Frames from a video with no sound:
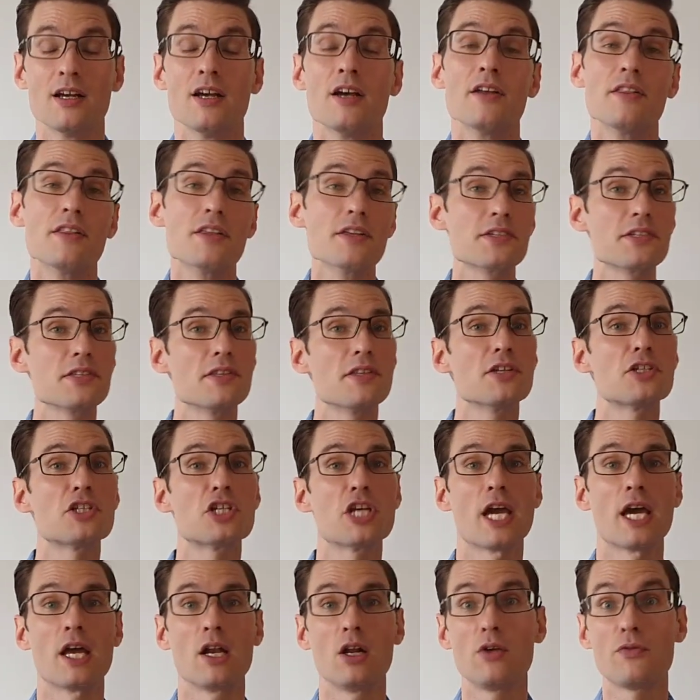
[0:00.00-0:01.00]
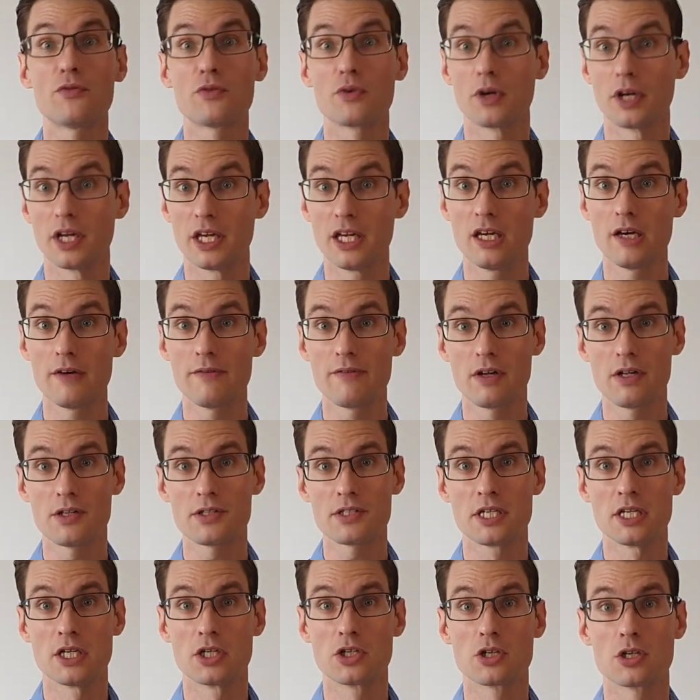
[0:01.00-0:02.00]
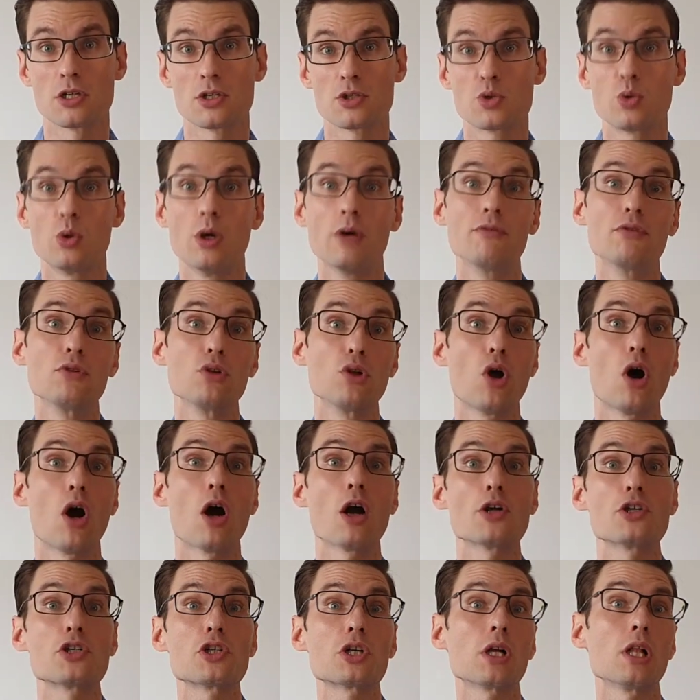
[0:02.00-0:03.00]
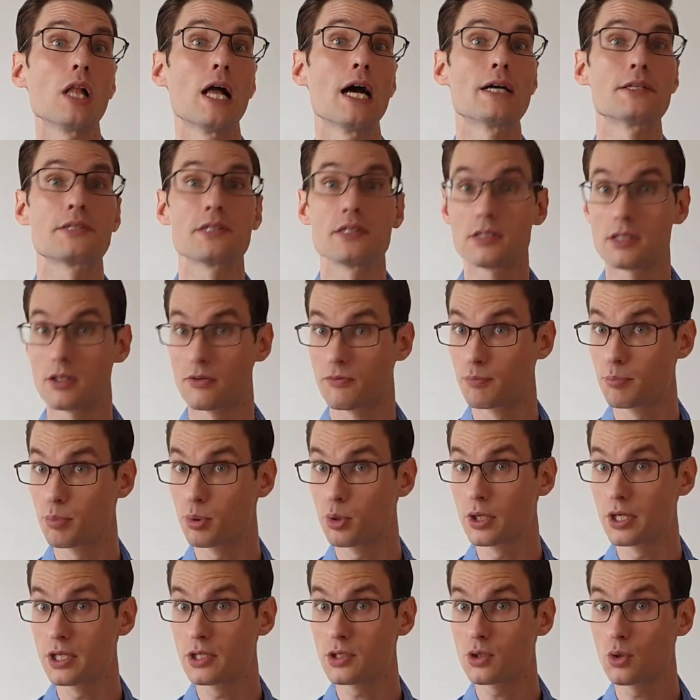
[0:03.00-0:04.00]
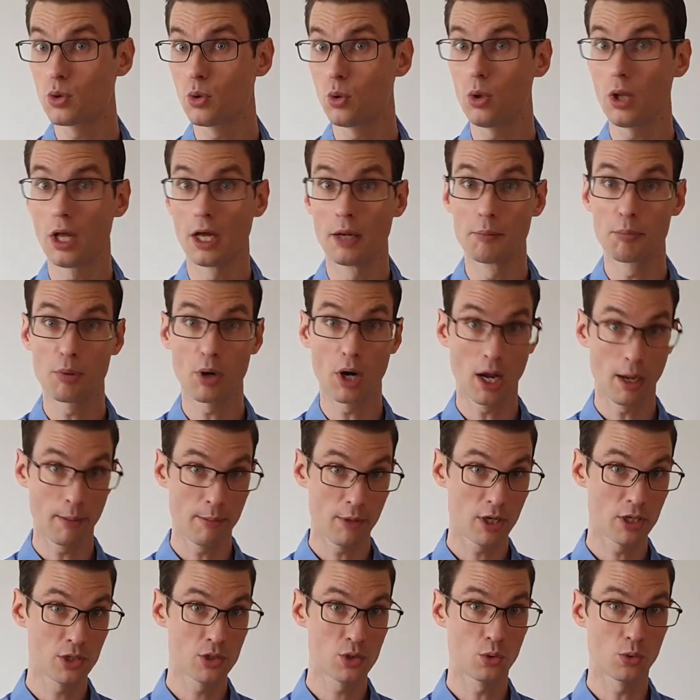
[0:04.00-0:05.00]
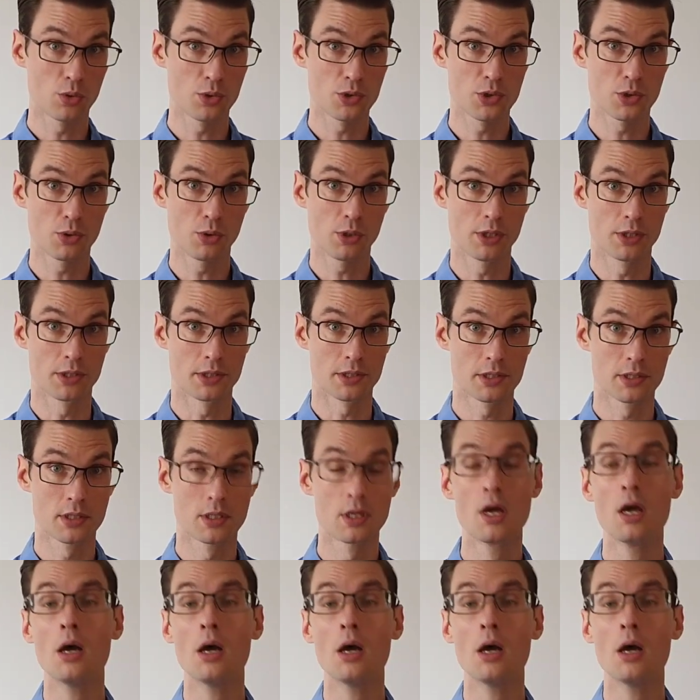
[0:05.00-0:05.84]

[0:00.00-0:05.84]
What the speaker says: This is the channel for EFL teachers who have large classes of preschool and primary school students.